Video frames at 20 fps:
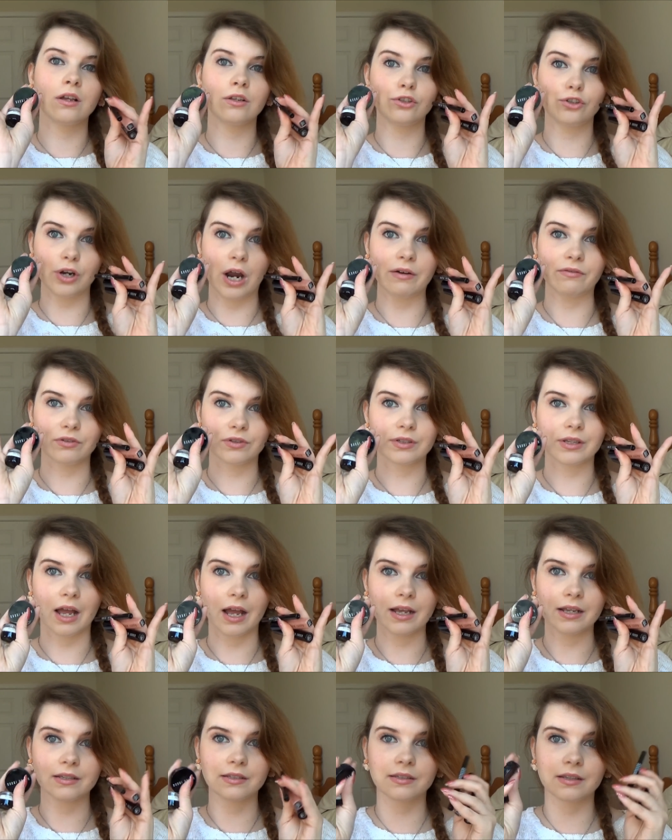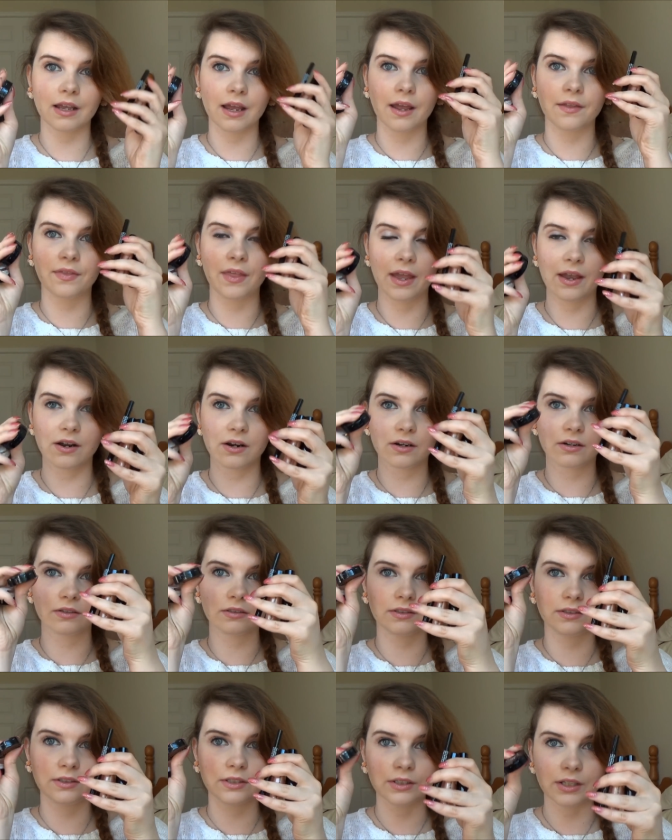travel size. They are
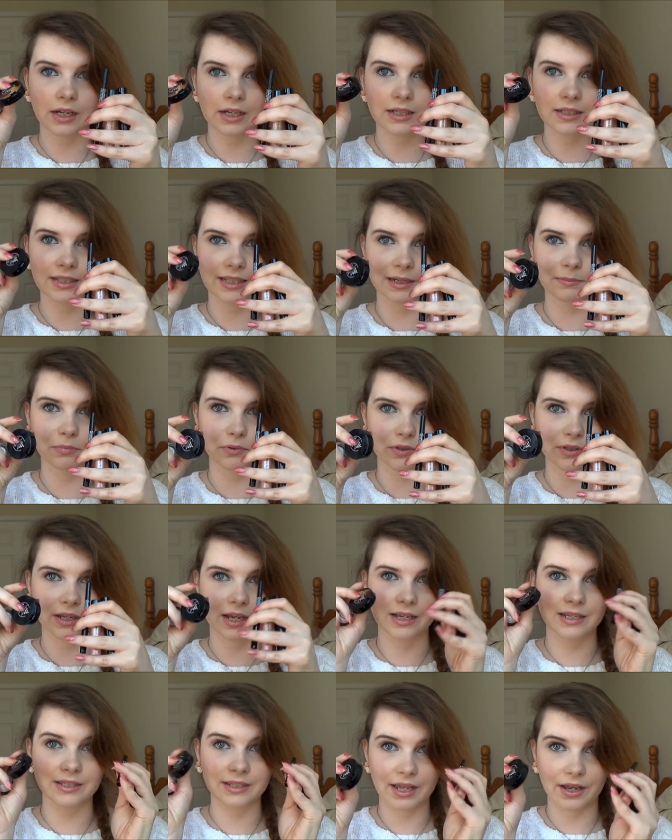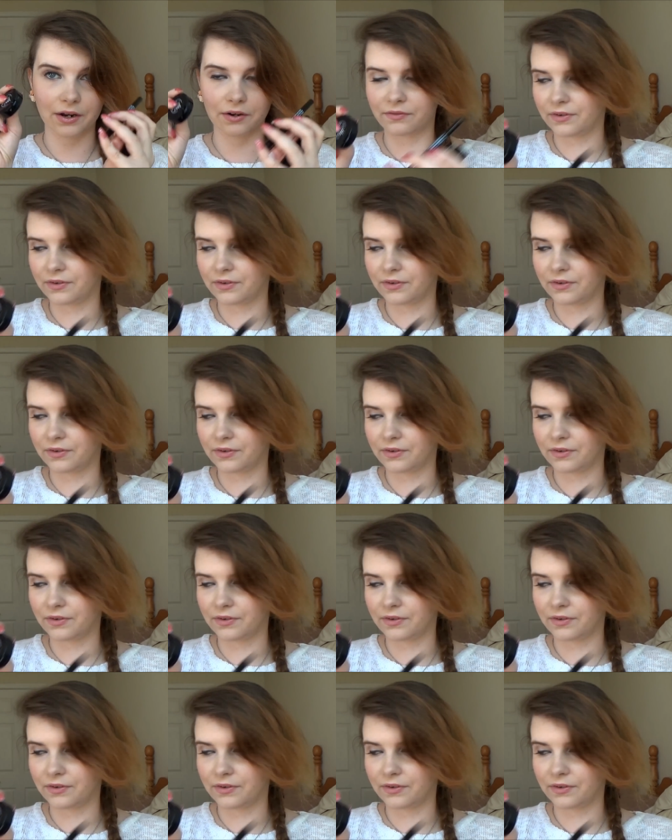deluxe sample size. They are